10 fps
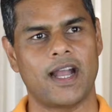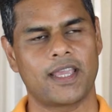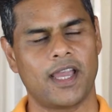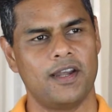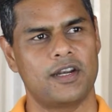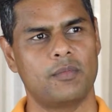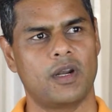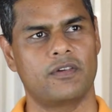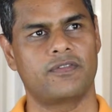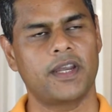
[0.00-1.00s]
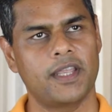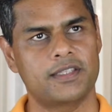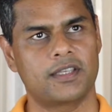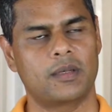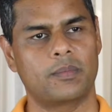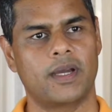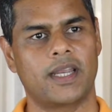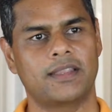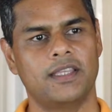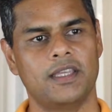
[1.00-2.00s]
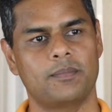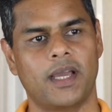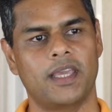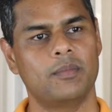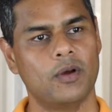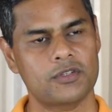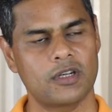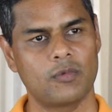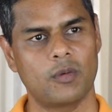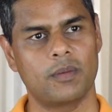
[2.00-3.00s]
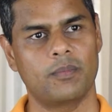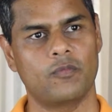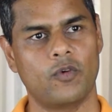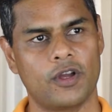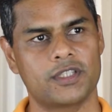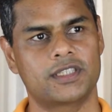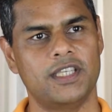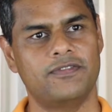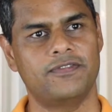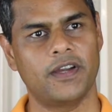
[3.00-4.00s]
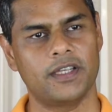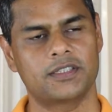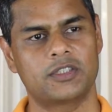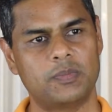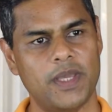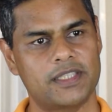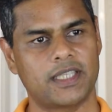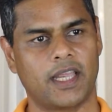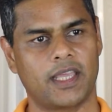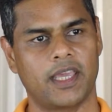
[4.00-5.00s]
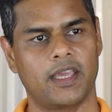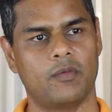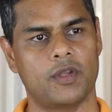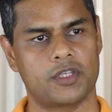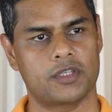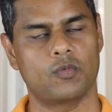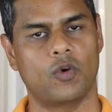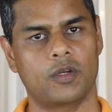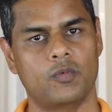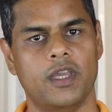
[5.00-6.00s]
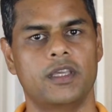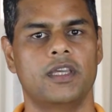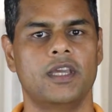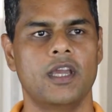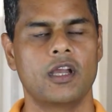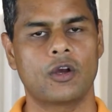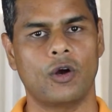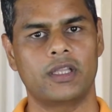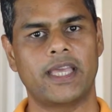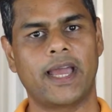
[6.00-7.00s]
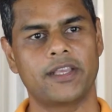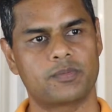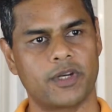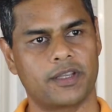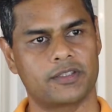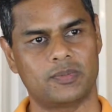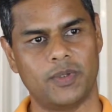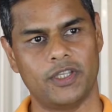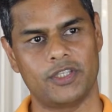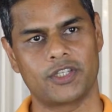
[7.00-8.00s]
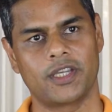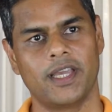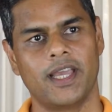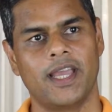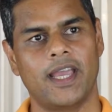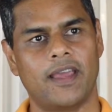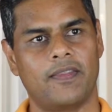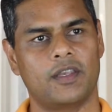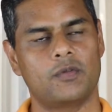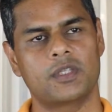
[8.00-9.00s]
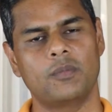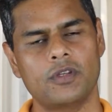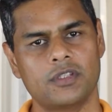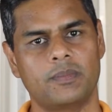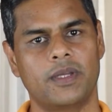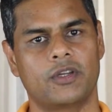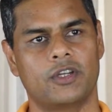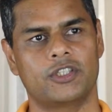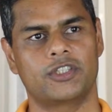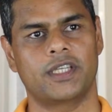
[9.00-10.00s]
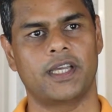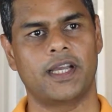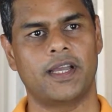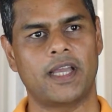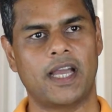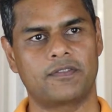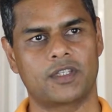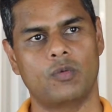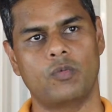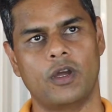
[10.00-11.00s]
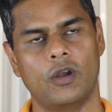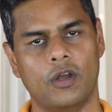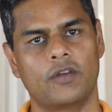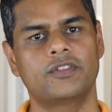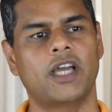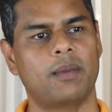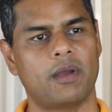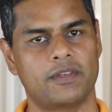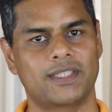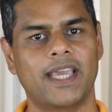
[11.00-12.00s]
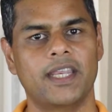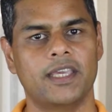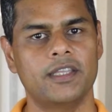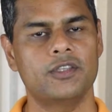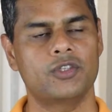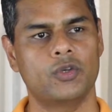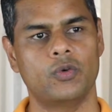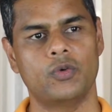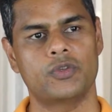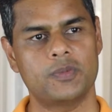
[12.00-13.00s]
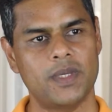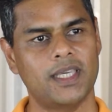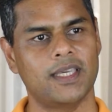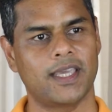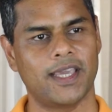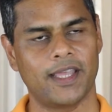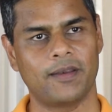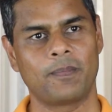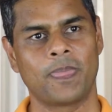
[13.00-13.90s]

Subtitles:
I can't remember a funny incident, but I think my emotional moment was the first speech that I gave, which is what we call the icebreaker speech. And it was emotional because after a lot of time I was getting into speaking again,